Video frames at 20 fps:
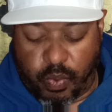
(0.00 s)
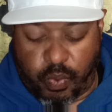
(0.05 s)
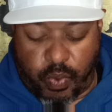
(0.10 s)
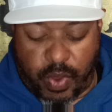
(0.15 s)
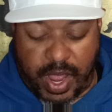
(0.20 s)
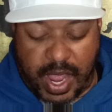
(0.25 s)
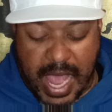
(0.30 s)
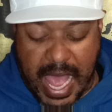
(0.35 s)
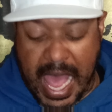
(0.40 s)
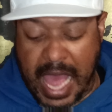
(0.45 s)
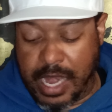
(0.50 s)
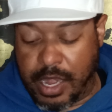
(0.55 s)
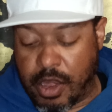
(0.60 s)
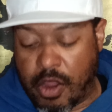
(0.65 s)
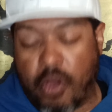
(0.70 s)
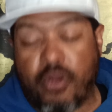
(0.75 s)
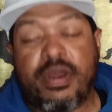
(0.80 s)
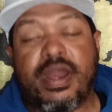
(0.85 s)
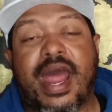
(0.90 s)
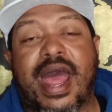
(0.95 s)
We, I
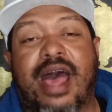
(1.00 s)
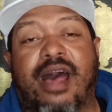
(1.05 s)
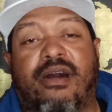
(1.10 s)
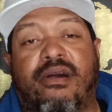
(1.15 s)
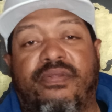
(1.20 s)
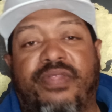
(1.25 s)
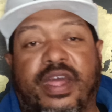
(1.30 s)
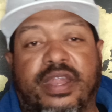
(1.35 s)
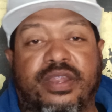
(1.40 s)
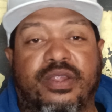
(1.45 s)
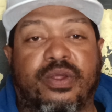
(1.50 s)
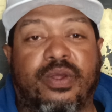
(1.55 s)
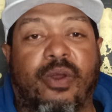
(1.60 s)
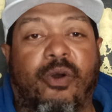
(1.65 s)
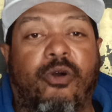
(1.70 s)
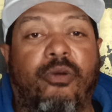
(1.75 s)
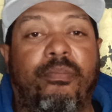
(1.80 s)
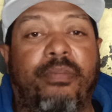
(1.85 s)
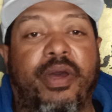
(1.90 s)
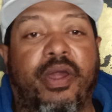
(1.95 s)
know now that the
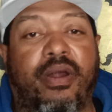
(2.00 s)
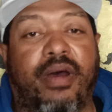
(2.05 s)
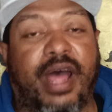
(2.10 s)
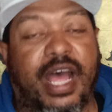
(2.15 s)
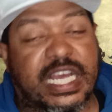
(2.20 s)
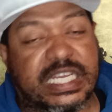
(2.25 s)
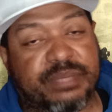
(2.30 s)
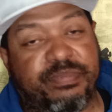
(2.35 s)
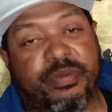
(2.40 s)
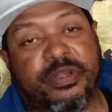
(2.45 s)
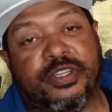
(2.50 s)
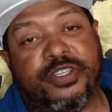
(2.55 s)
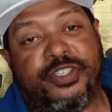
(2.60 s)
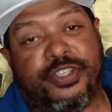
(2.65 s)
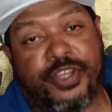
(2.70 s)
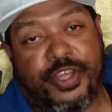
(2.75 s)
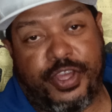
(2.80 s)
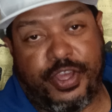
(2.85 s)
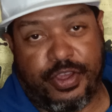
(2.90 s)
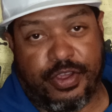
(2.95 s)
gold medal has been
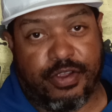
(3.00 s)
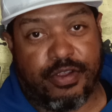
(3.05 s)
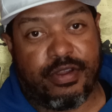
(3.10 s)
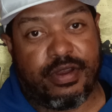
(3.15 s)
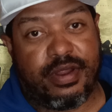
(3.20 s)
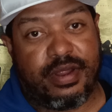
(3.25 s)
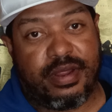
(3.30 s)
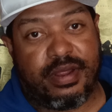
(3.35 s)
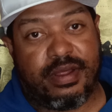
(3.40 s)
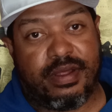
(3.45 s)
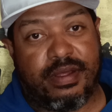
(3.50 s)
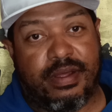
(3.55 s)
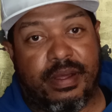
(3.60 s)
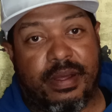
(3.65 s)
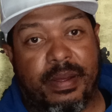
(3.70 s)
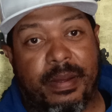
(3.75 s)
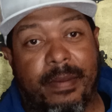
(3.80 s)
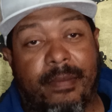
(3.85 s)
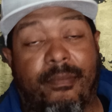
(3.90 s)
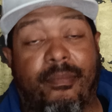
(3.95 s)
secured
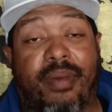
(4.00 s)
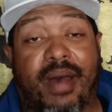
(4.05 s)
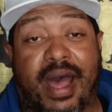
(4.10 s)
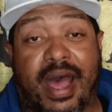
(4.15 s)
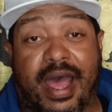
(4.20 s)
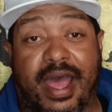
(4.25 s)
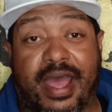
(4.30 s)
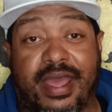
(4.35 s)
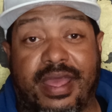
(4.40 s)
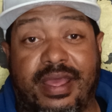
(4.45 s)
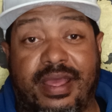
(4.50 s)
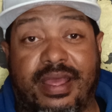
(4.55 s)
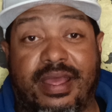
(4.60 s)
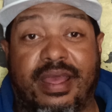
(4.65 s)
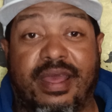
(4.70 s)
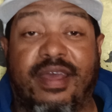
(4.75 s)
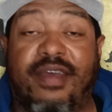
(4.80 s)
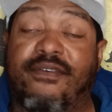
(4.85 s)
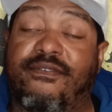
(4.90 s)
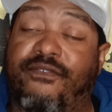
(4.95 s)
by
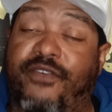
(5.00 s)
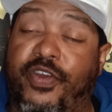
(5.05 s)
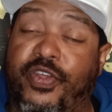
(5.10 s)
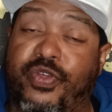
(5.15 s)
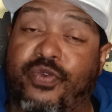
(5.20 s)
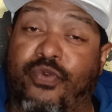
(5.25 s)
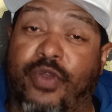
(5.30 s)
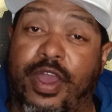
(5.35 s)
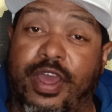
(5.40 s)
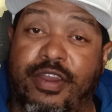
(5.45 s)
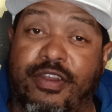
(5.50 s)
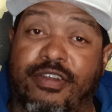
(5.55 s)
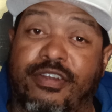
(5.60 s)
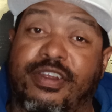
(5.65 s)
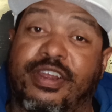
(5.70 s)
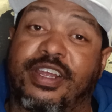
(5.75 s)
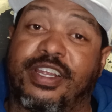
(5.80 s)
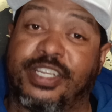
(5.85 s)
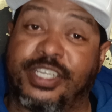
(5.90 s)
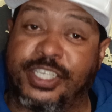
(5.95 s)
fifth
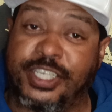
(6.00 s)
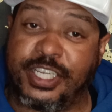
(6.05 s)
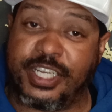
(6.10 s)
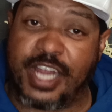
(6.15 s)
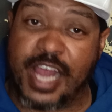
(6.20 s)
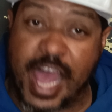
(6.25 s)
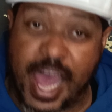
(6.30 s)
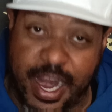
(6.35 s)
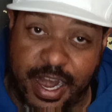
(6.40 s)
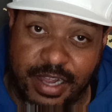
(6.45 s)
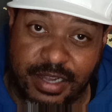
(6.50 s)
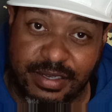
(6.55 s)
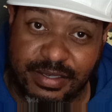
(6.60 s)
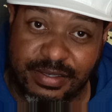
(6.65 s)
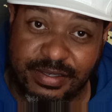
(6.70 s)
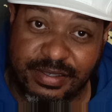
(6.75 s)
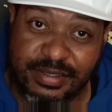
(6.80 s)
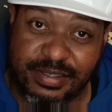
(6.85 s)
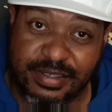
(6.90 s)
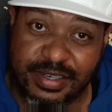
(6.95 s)
grader Gianna
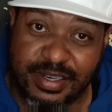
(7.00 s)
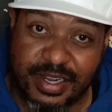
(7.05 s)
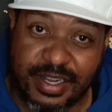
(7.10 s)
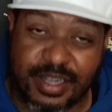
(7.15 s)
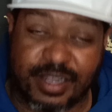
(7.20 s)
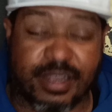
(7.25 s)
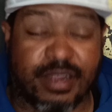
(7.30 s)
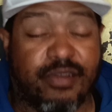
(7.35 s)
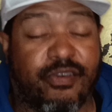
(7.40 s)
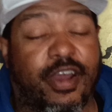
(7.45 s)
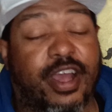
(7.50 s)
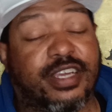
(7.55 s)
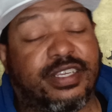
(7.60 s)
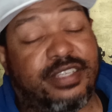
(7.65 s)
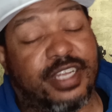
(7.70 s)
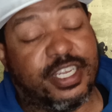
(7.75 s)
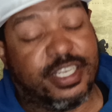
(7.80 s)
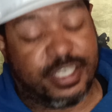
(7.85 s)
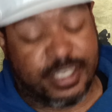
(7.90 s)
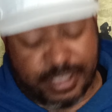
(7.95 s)

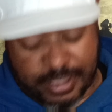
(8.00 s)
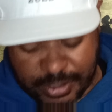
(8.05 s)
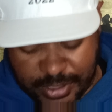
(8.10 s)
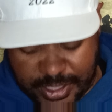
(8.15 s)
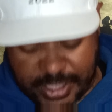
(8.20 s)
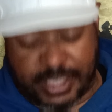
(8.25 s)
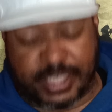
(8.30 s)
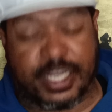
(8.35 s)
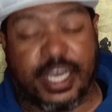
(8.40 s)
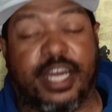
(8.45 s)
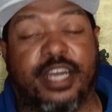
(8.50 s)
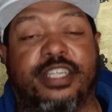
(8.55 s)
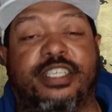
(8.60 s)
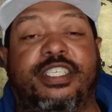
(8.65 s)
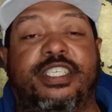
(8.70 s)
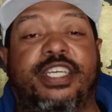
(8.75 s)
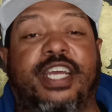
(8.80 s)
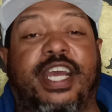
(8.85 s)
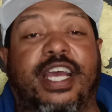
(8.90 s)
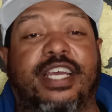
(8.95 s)
Congratulations to Gianna. She